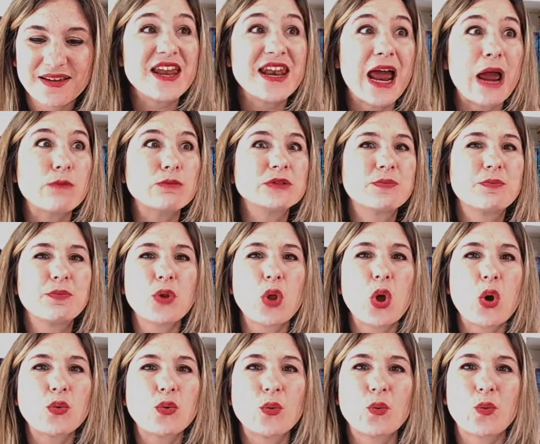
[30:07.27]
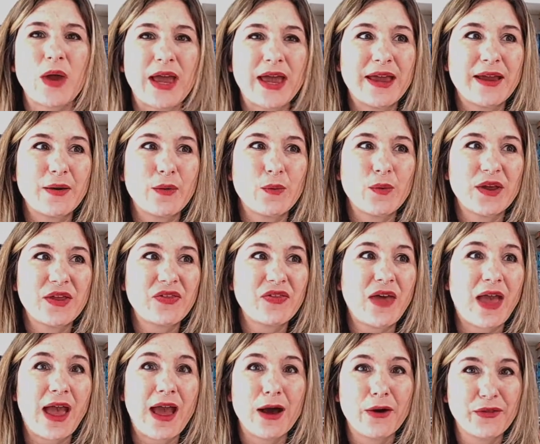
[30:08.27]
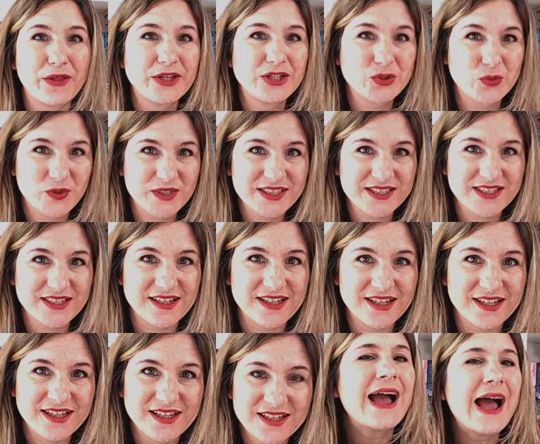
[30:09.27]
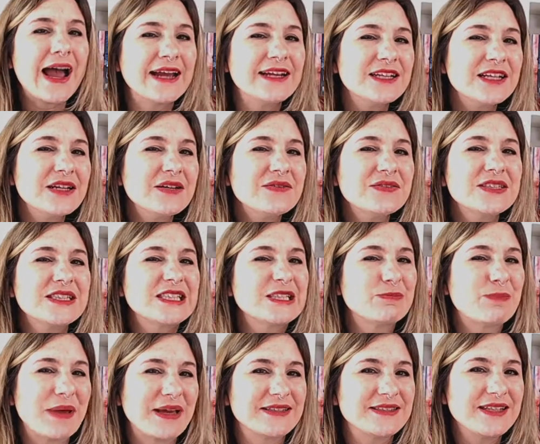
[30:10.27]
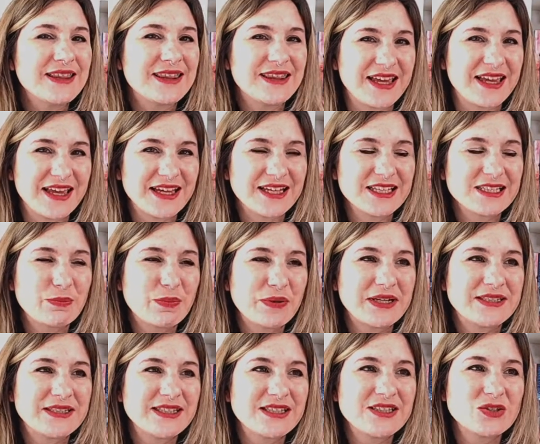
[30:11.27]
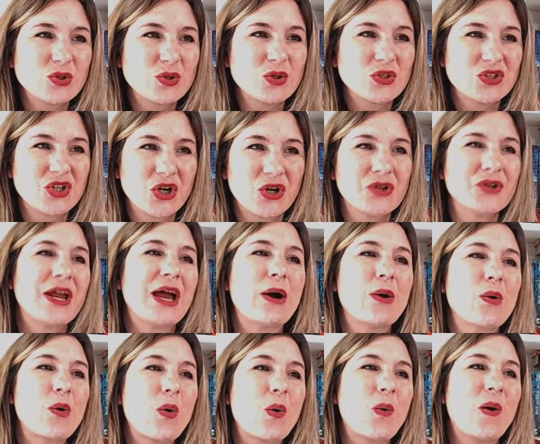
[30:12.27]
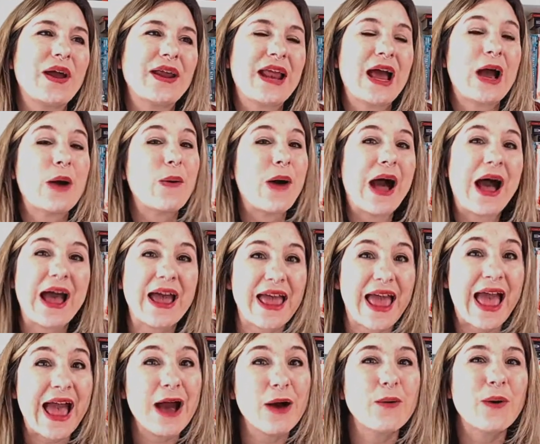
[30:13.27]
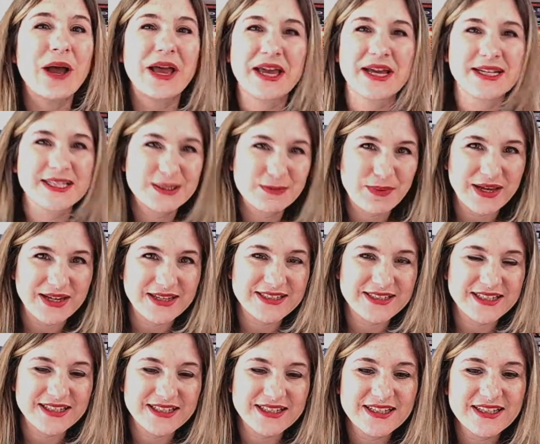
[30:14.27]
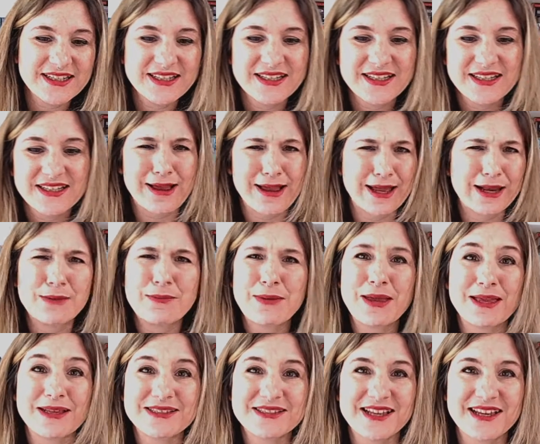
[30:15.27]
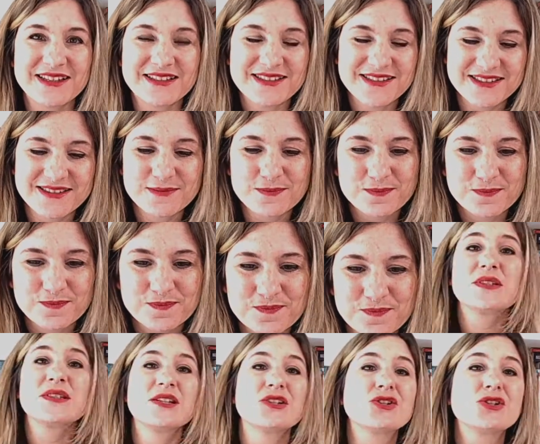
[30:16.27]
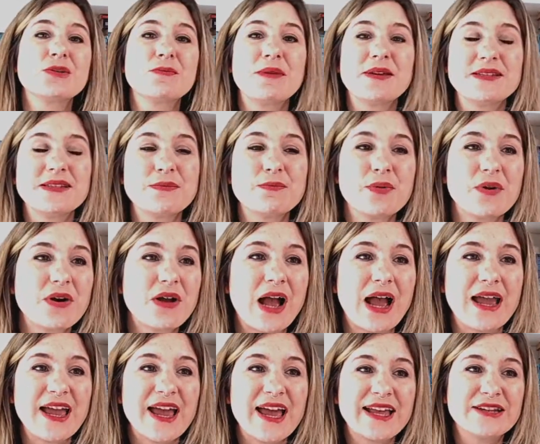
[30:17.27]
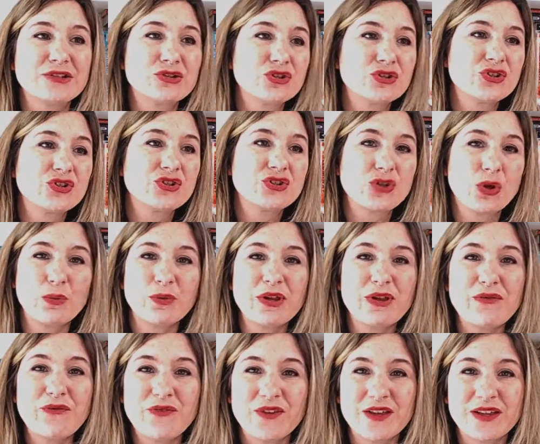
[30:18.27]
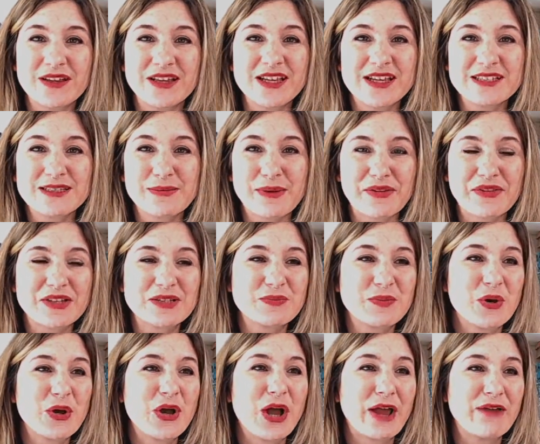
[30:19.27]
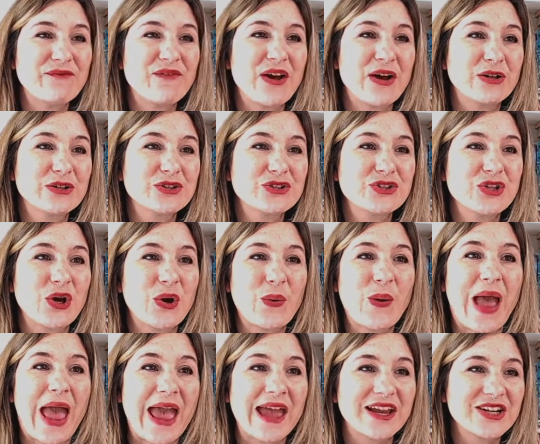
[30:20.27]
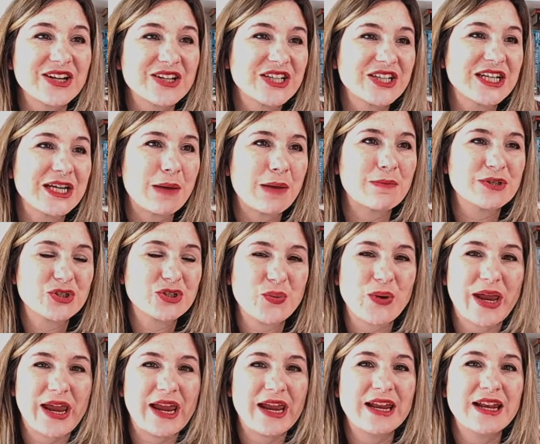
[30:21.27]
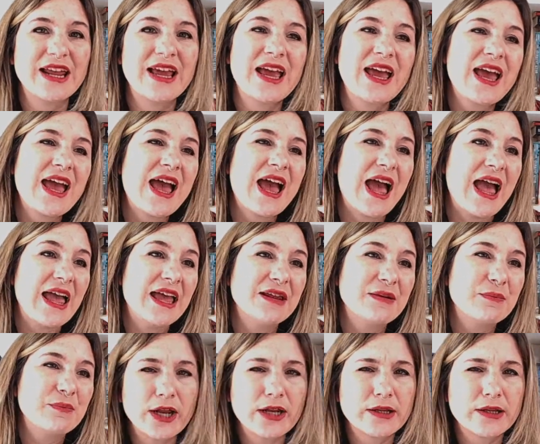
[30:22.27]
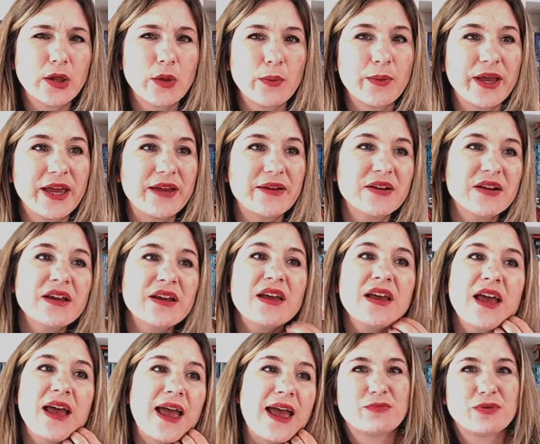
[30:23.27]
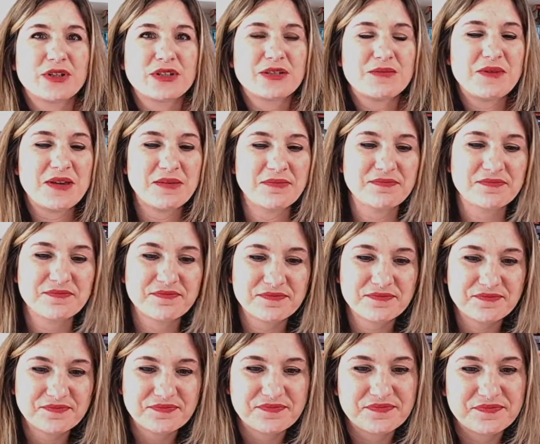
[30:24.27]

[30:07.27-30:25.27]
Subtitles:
And then I was blown away with how they twist. Like, I kind of suspected things, but it didn't turn out quite how I expected, if that kind of makes sense. This was such an amazing book. I had so many feelings about this book. I felt so angry and betrayed. I cried a little bit. Such a good book to me.